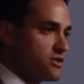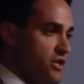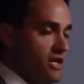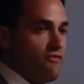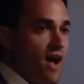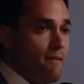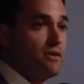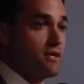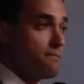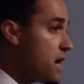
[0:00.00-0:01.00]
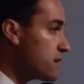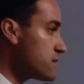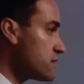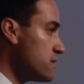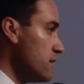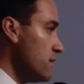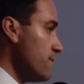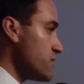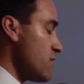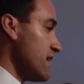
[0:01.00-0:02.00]
So you need $5 million.
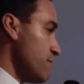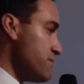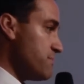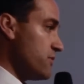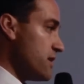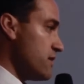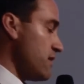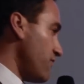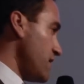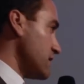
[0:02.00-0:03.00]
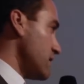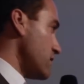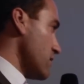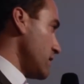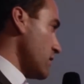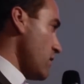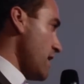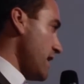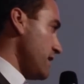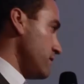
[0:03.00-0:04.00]
So out of the people here that think that they're going to go
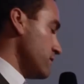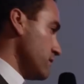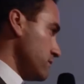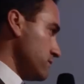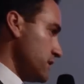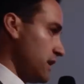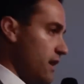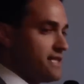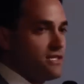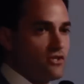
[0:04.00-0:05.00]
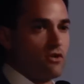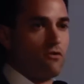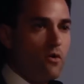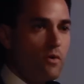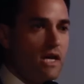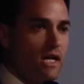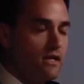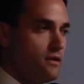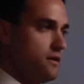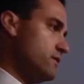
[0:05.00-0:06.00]
ahead and get a license to grow weed,
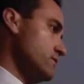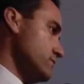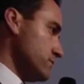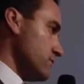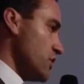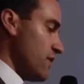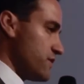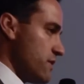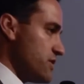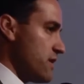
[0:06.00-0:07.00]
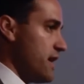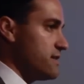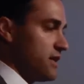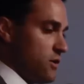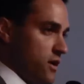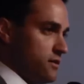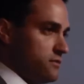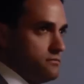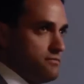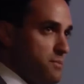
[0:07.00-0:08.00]
you don't have to raise your hands. I don't want
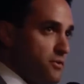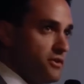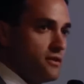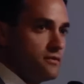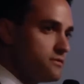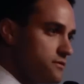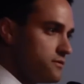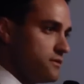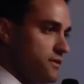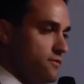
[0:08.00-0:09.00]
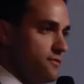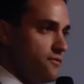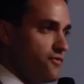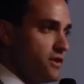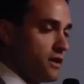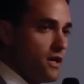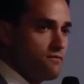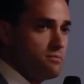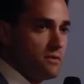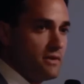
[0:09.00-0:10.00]
people to feel
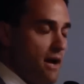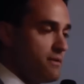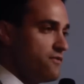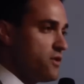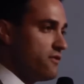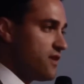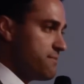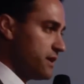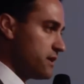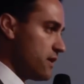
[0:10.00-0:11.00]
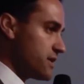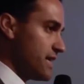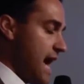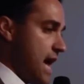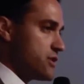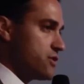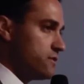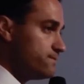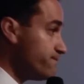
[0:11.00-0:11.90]
uncomfortable, but how many of you have $5 million in cash?